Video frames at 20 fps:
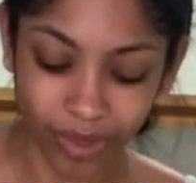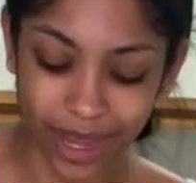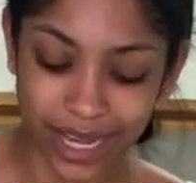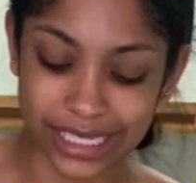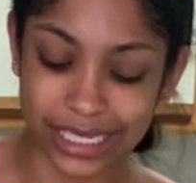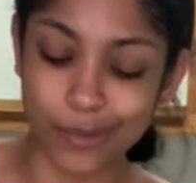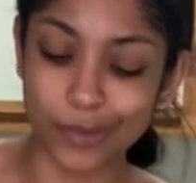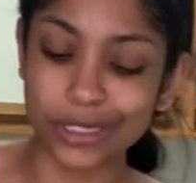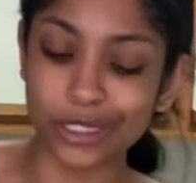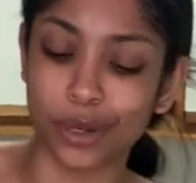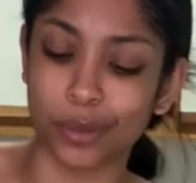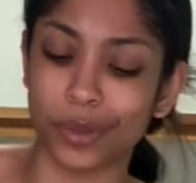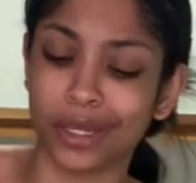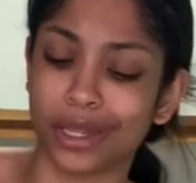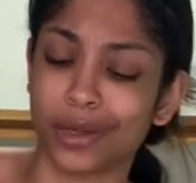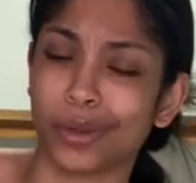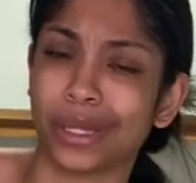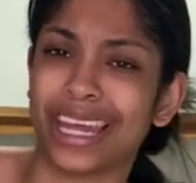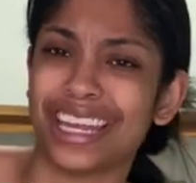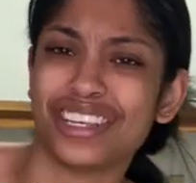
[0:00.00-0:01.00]
Someone told me, they
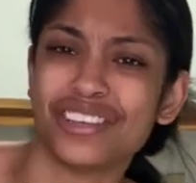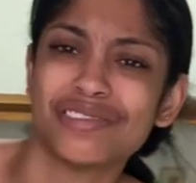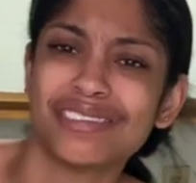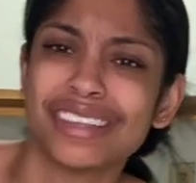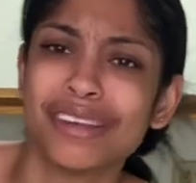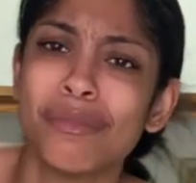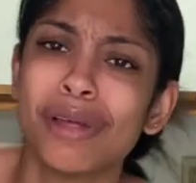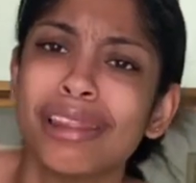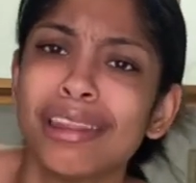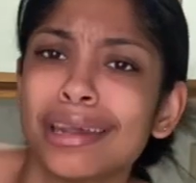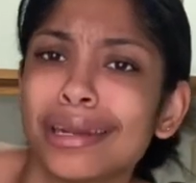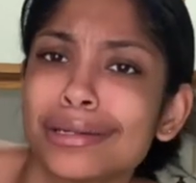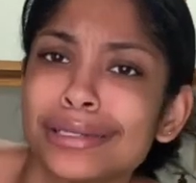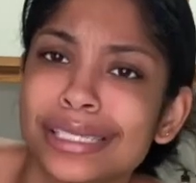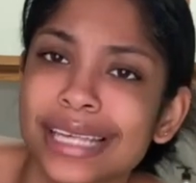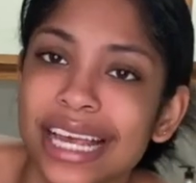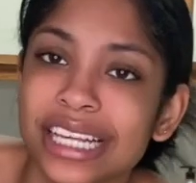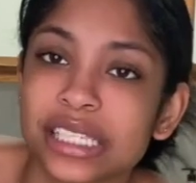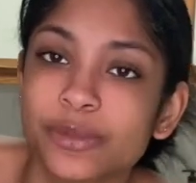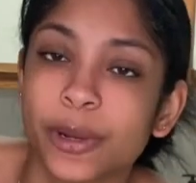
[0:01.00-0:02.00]
were like, you seem a little
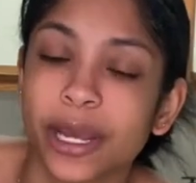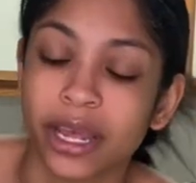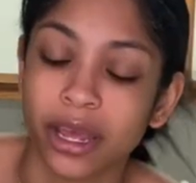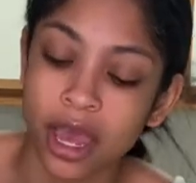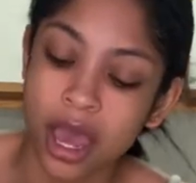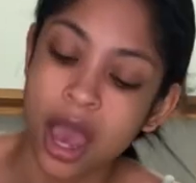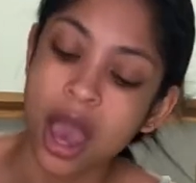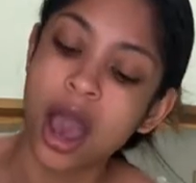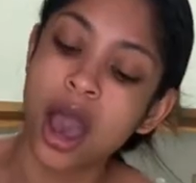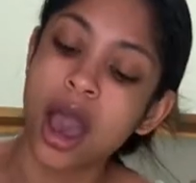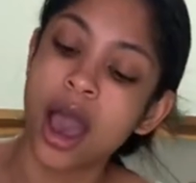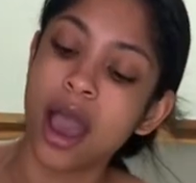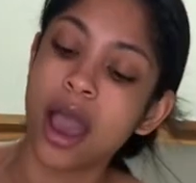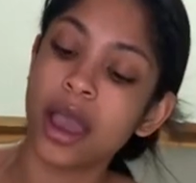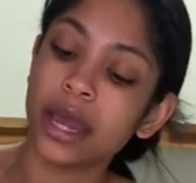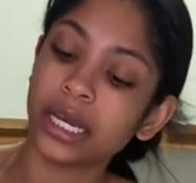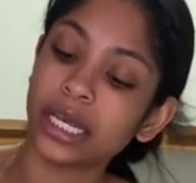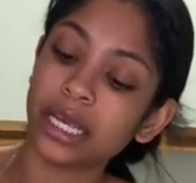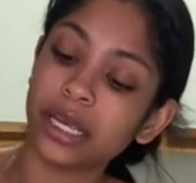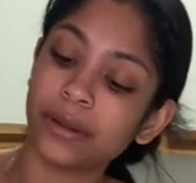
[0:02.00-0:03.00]
desperate.
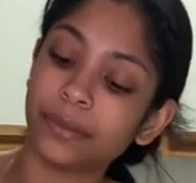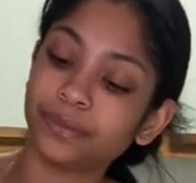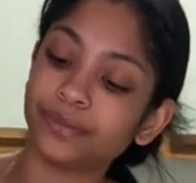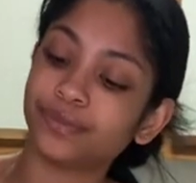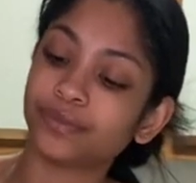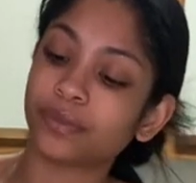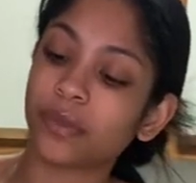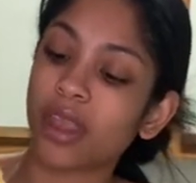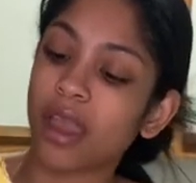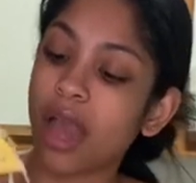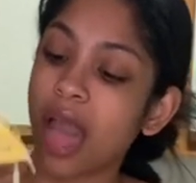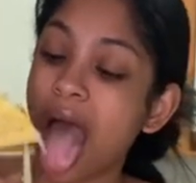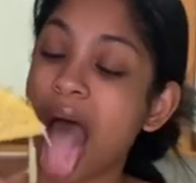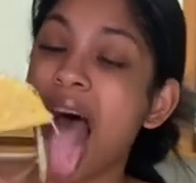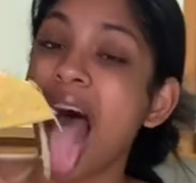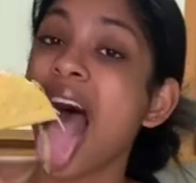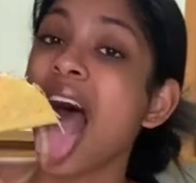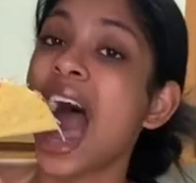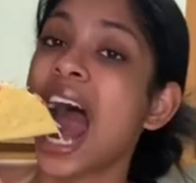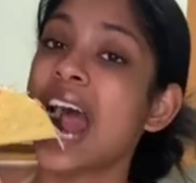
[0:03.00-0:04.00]
Honey,
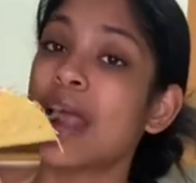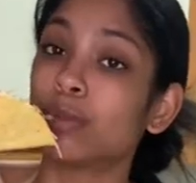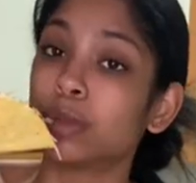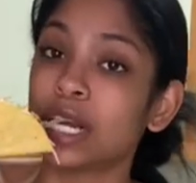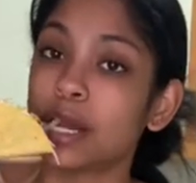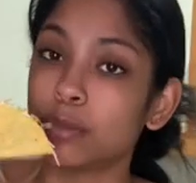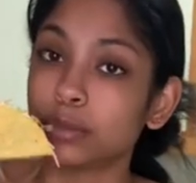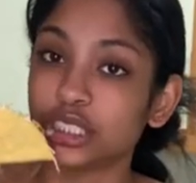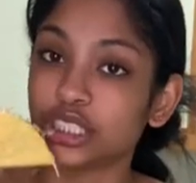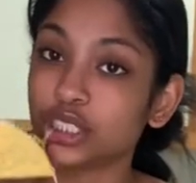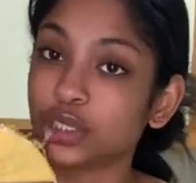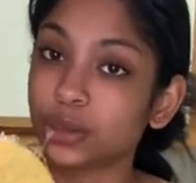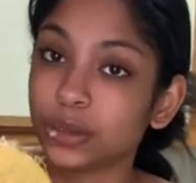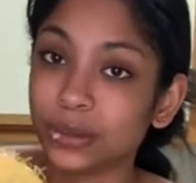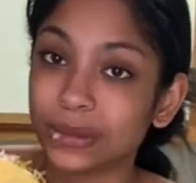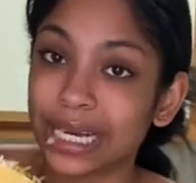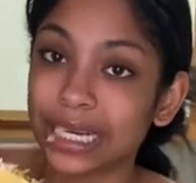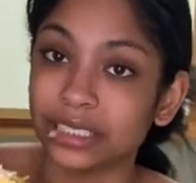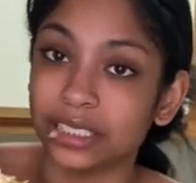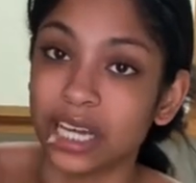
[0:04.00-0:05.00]
I promise you I'm
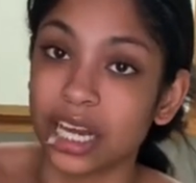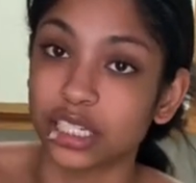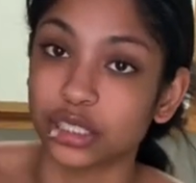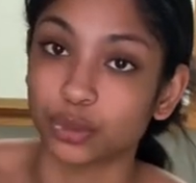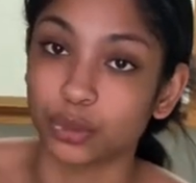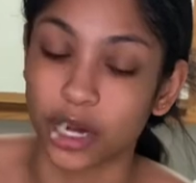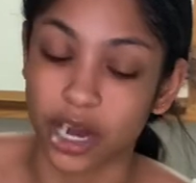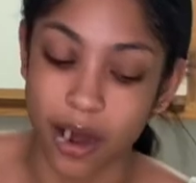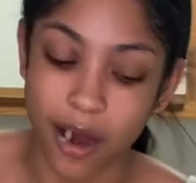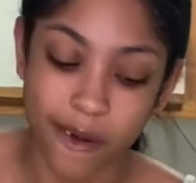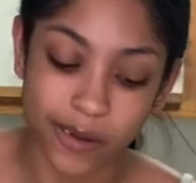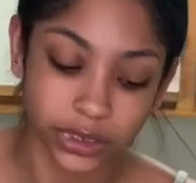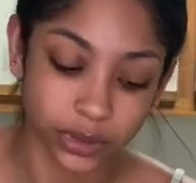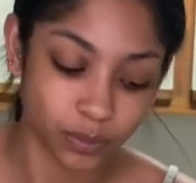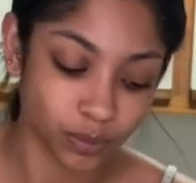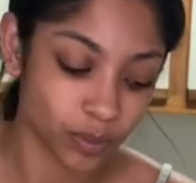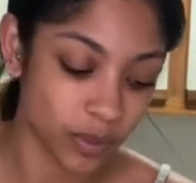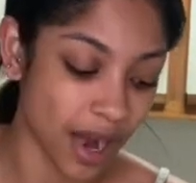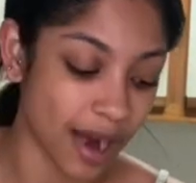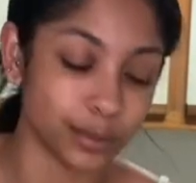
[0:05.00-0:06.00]
not desperate.
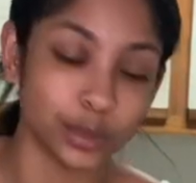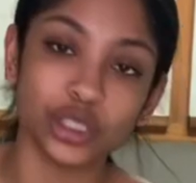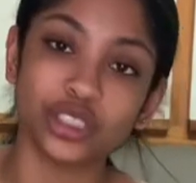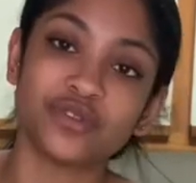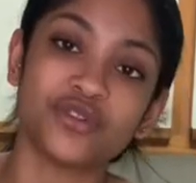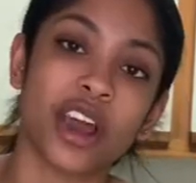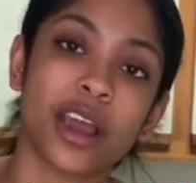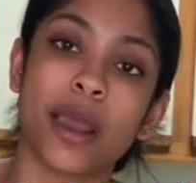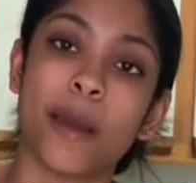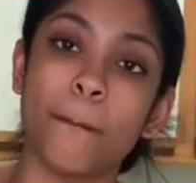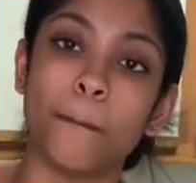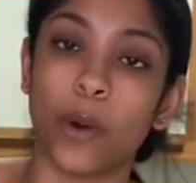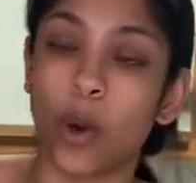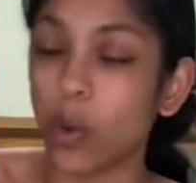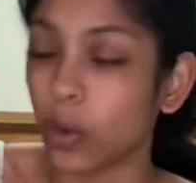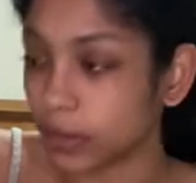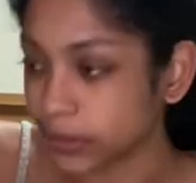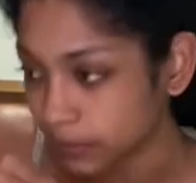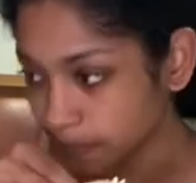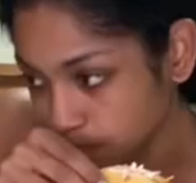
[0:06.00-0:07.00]
I'm just fucking
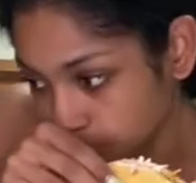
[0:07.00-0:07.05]
bored.